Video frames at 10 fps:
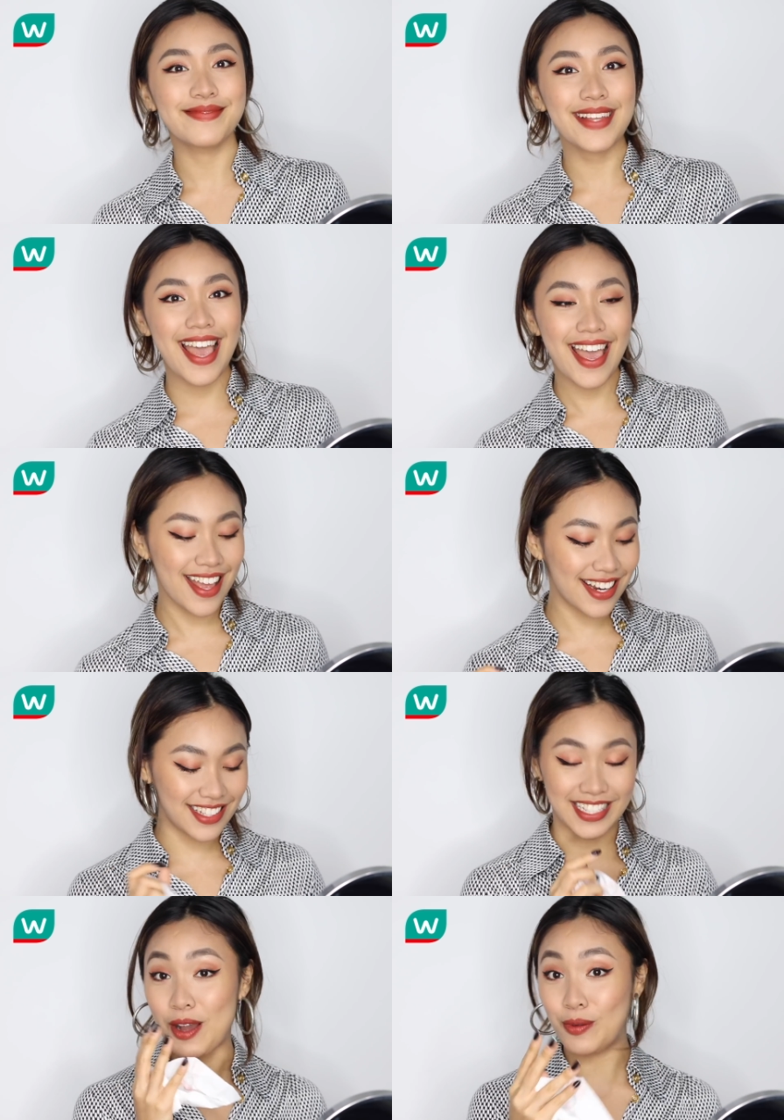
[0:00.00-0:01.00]
and
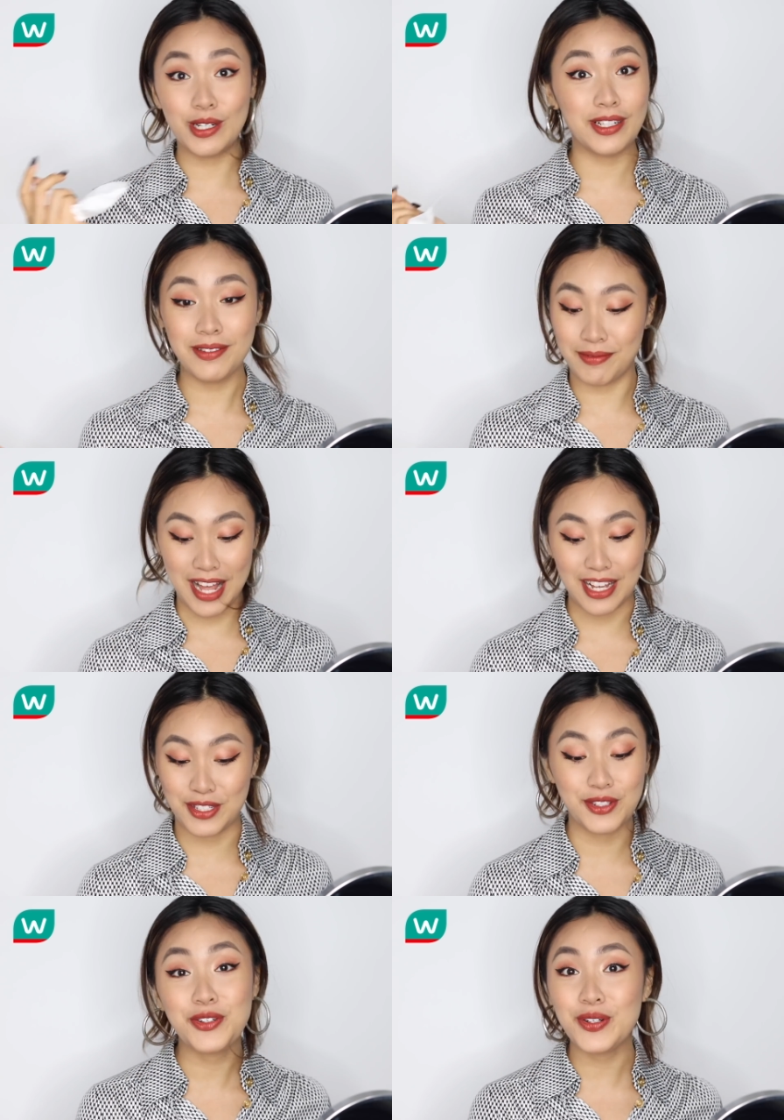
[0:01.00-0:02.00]
that will last you
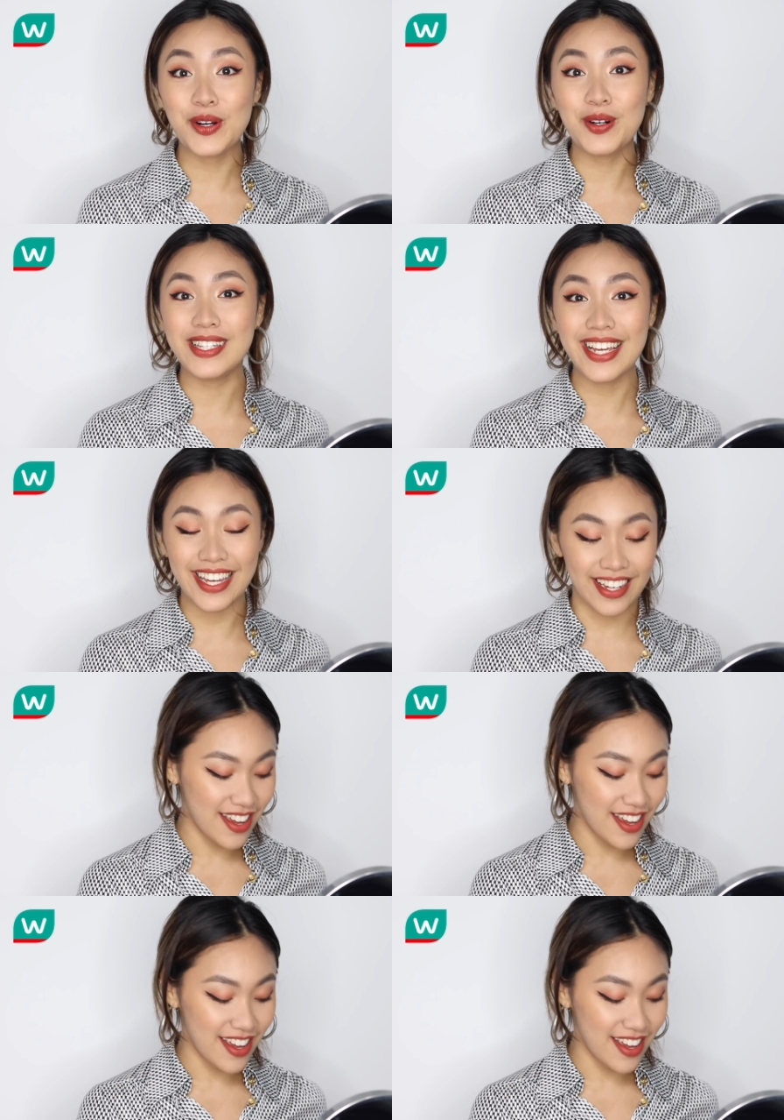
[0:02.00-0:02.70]
through the whole day.